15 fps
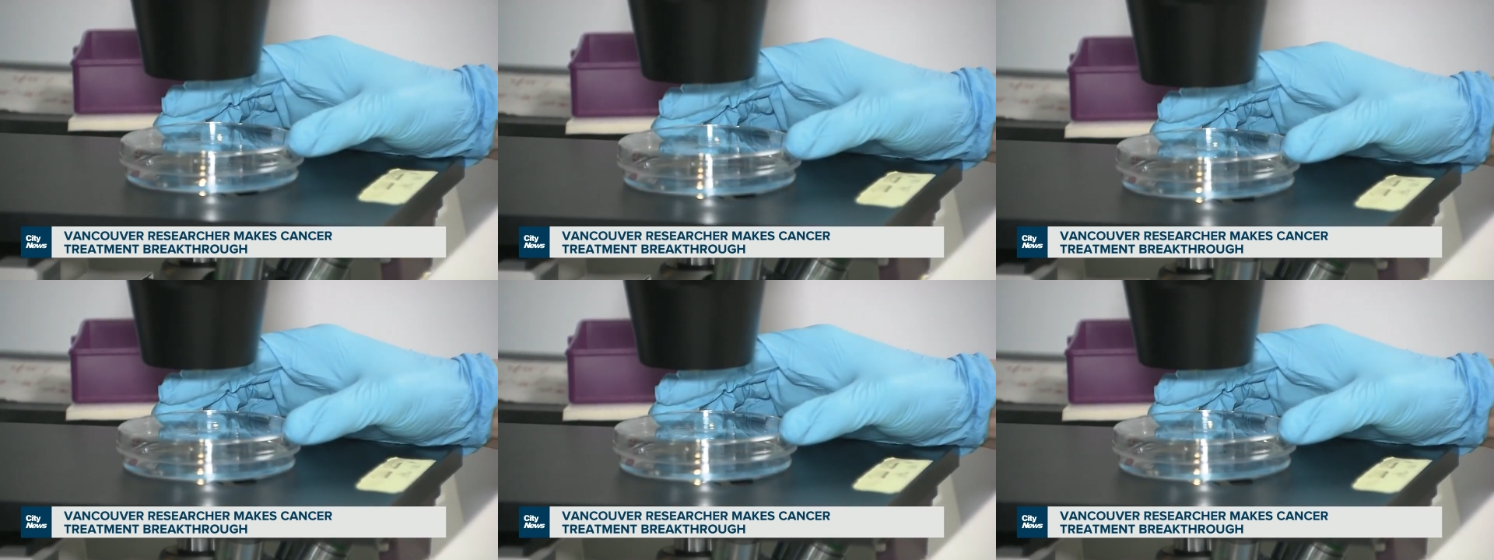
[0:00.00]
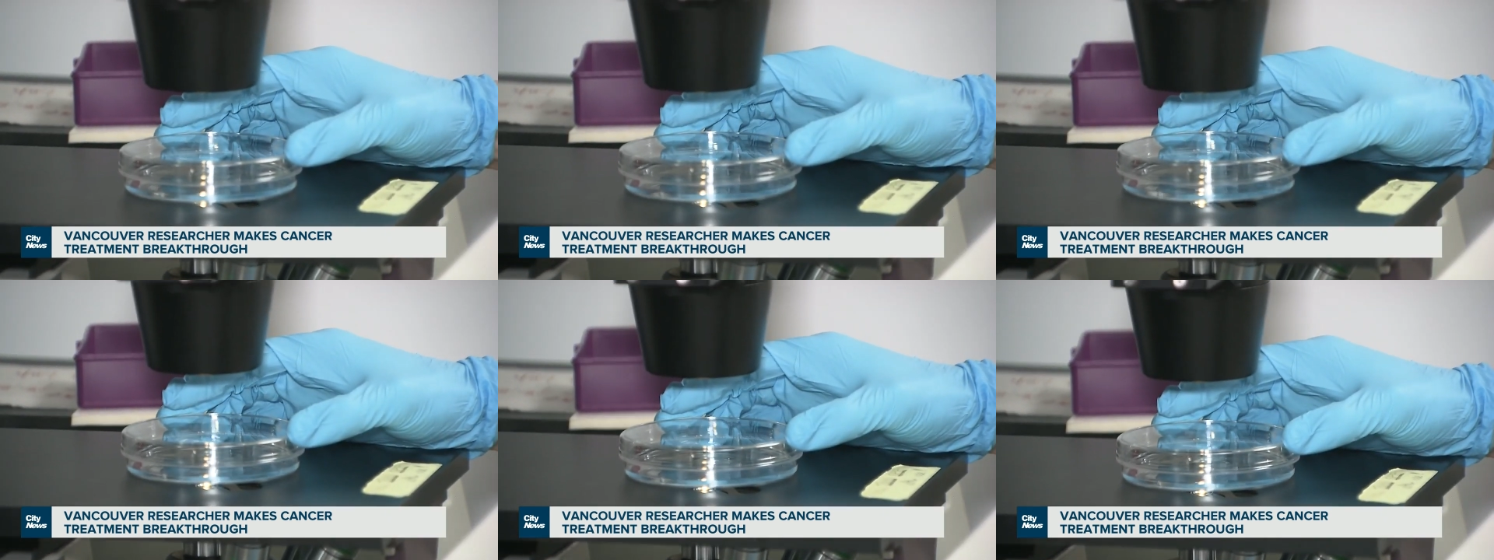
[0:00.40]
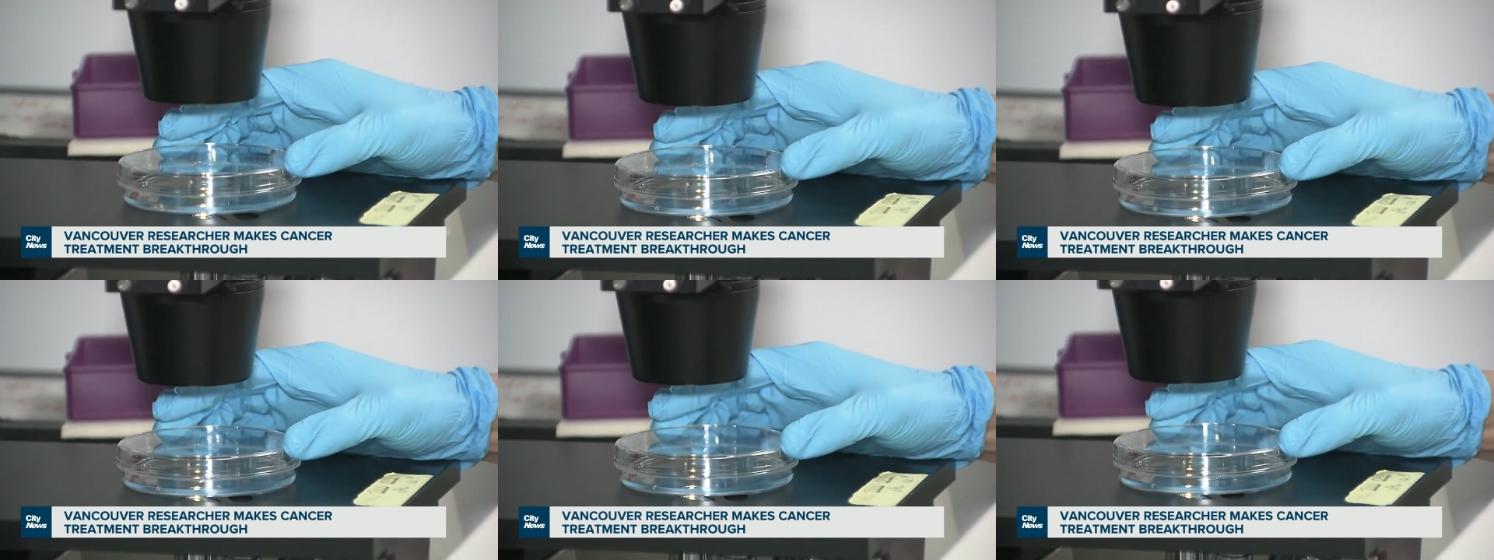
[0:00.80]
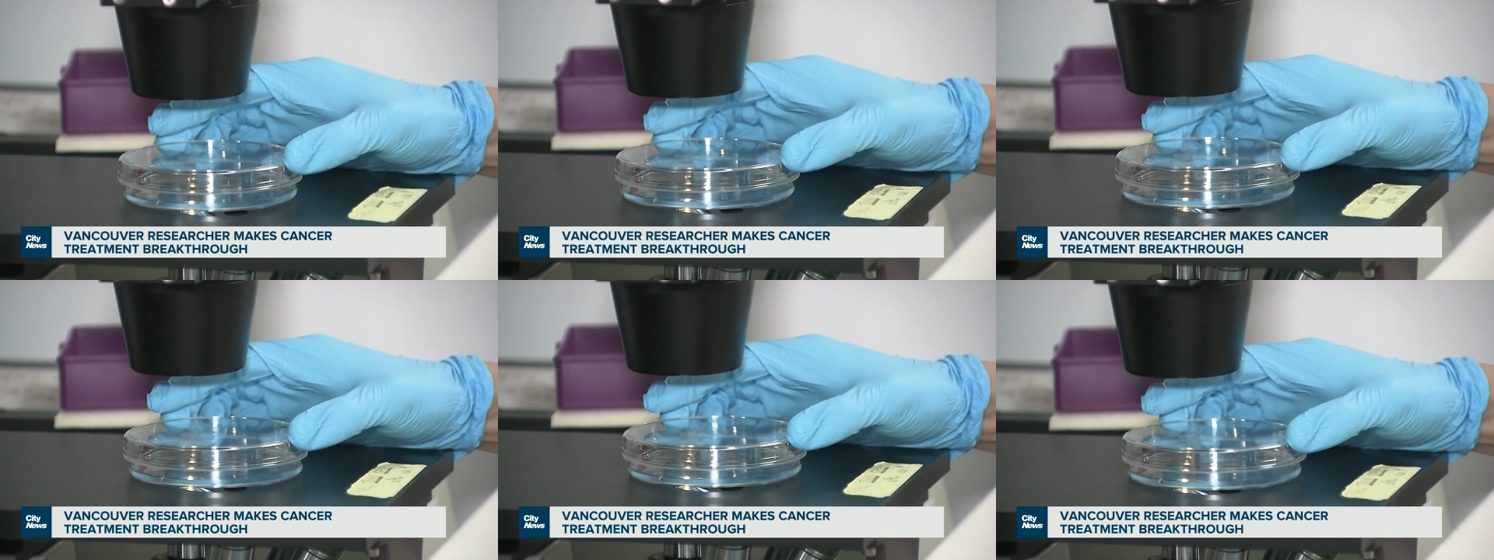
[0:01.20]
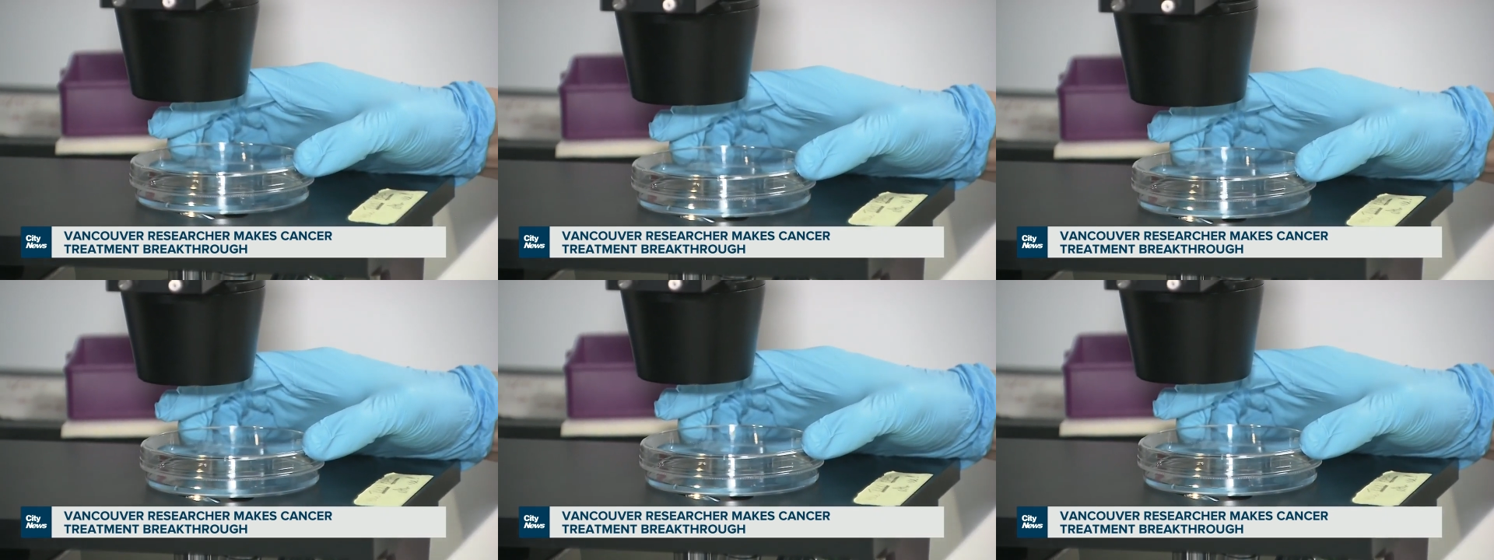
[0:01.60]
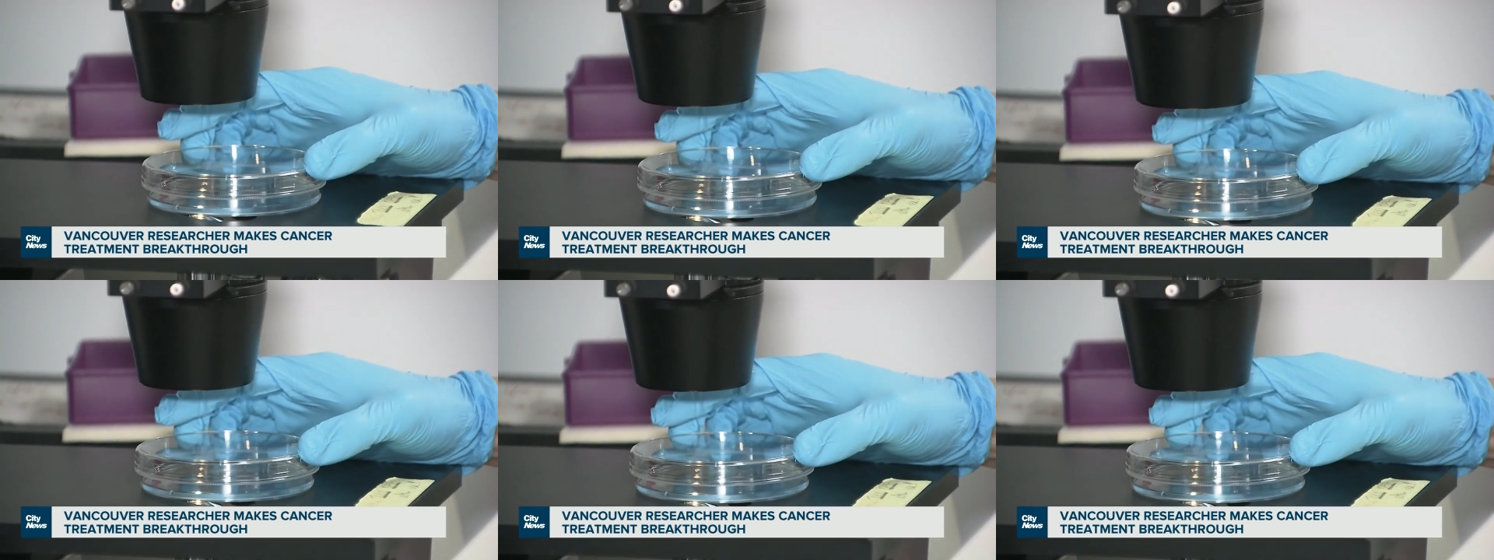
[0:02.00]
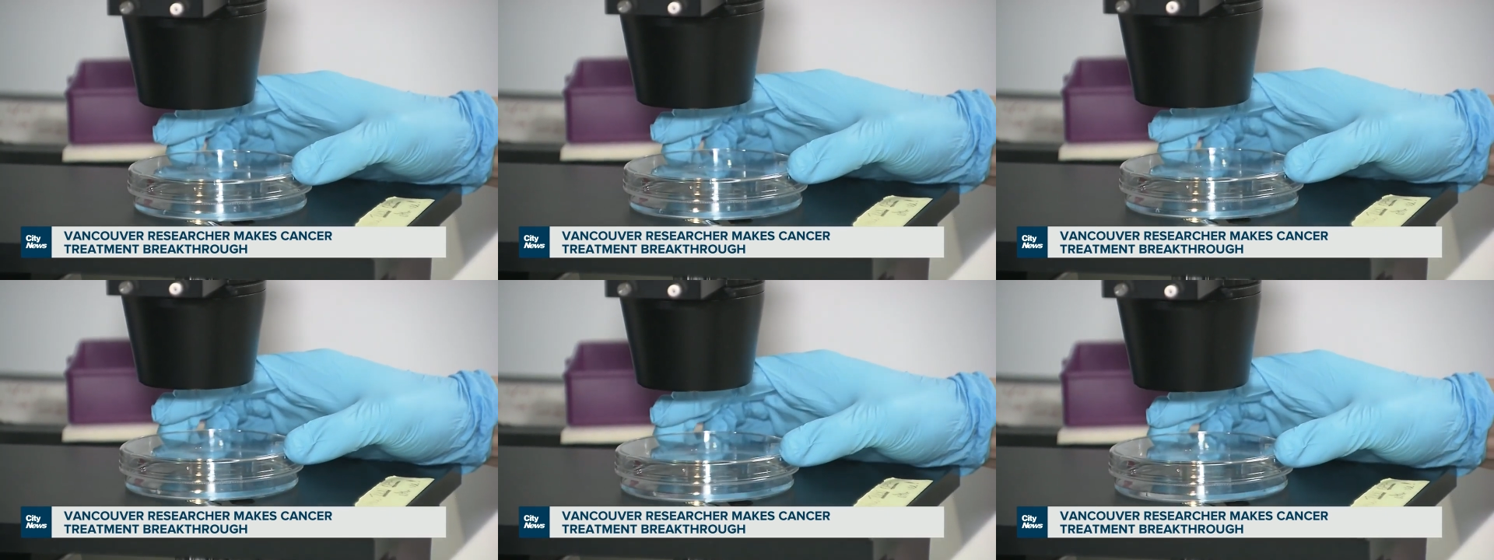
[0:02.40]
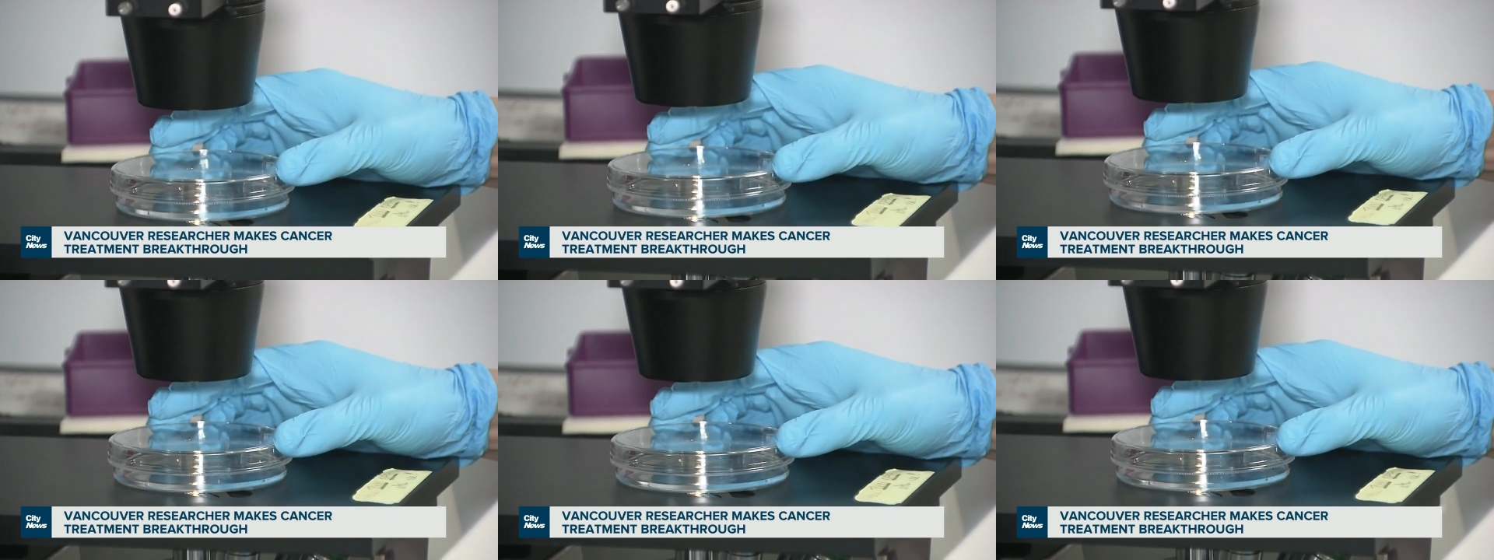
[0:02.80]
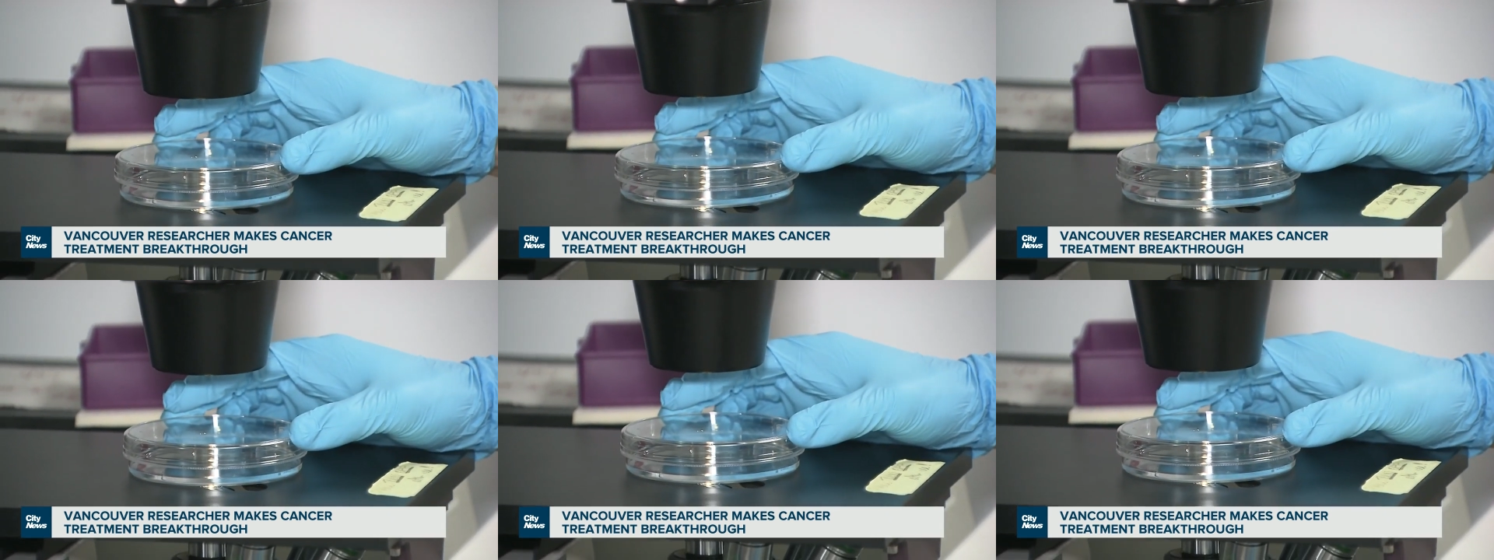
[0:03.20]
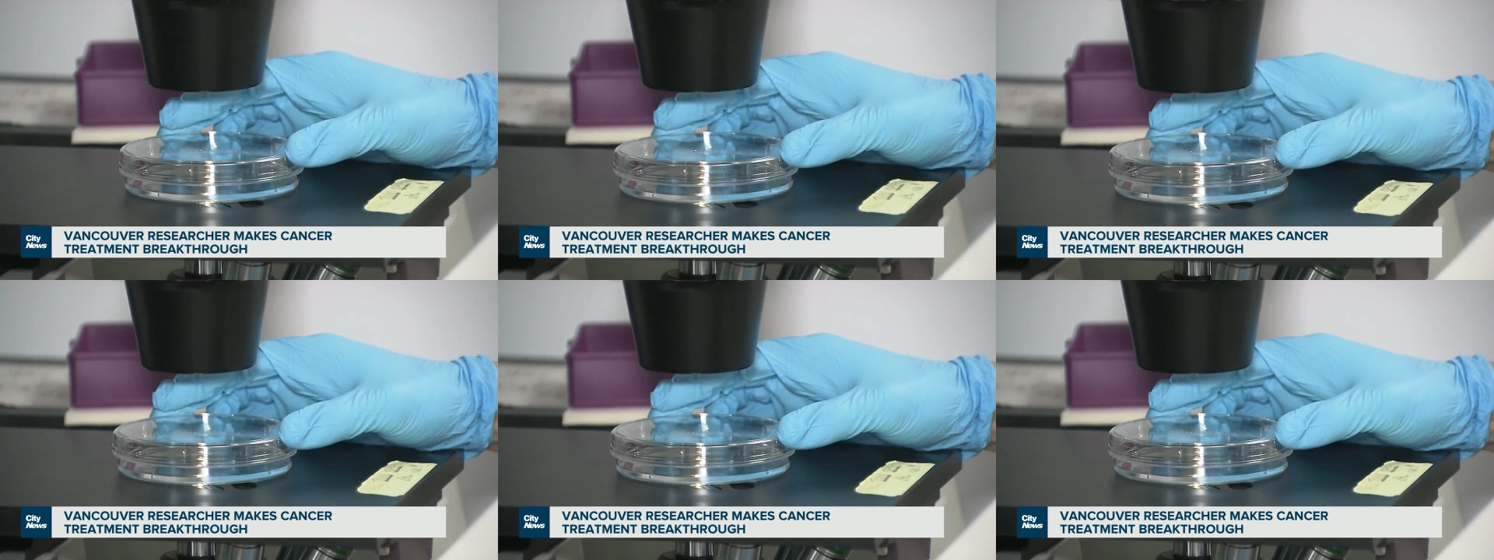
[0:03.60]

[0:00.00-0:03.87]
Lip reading: (no speaker visible)